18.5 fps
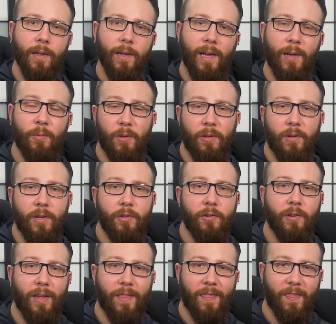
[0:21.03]
And with
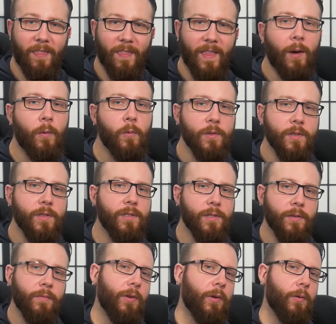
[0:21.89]
literally
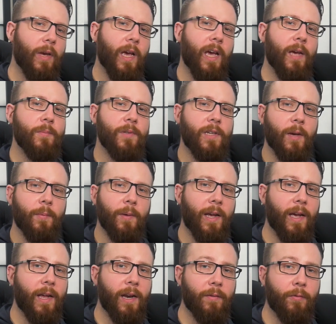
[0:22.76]
thousands of new games
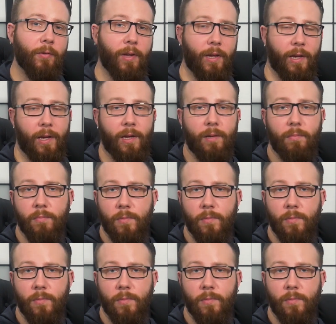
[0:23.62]
coming out every year,